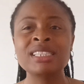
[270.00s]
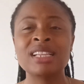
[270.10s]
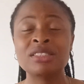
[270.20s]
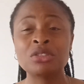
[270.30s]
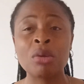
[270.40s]

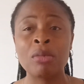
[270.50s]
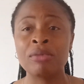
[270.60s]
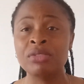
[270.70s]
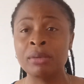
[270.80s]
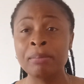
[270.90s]
some
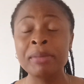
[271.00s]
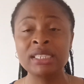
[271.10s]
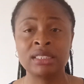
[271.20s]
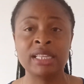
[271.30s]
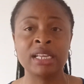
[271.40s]
of the
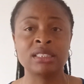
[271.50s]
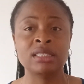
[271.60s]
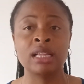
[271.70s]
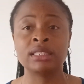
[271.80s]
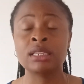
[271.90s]
mistakes
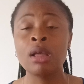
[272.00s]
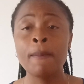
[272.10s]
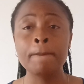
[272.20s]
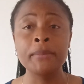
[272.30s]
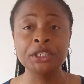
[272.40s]
that
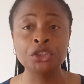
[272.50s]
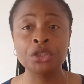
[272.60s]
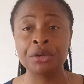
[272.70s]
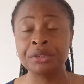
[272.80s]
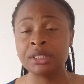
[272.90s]

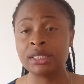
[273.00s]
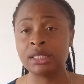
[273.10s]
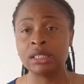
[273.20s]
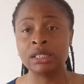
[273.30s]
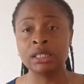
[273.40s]

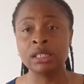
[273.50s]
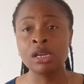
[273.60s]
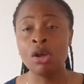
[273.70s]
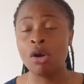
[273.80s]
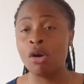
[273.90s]
majority
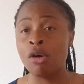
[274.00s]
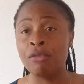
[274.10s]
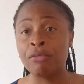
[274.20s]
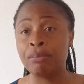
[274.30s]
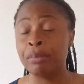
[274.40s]

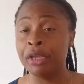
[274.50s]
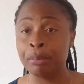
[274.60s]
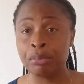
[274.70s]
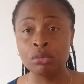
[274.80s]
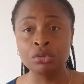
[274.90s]
of
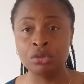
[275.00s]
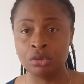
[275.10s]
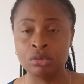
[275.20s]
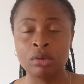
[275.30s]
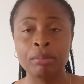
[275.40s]
people
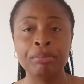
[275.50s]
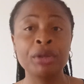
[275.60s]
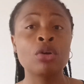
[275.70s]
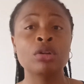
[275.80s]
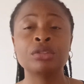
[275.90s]
do.
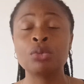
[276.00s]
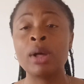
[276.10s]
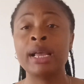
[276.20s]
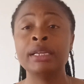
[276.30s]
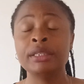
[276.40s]
Because
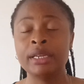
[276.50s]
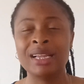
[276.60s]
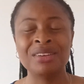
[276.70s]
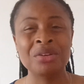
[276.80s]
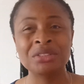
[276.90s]
why? They
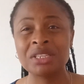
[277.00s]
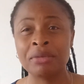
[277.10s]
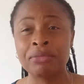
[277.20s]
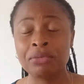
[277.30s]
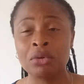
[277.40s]
are not
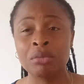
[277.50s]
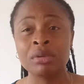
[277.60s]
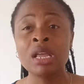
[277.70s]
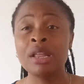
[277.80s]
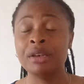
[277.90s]
informed.
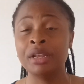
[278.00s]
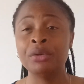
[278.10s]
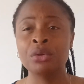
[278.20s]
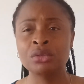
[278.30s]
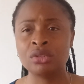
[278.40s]
They
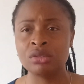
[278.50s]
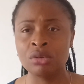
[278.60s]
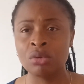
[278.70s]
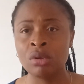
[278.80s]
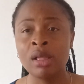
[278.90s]
don't
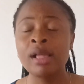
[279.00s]
know.